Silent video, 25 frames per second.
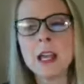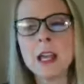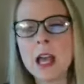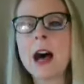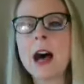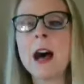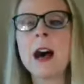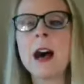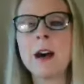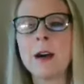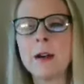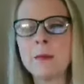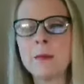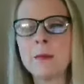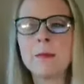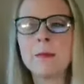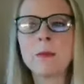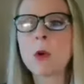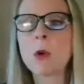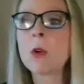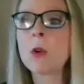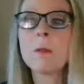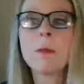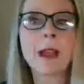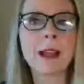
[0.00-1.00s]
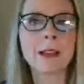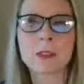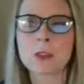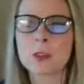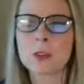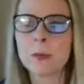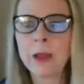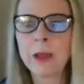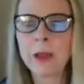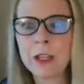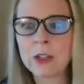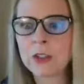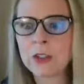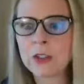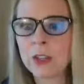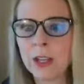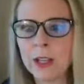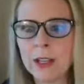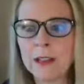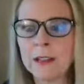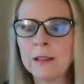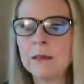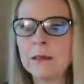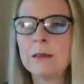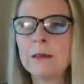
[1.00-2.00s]
or
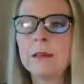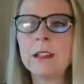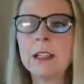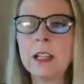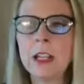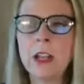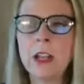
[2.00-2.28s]
masturbation,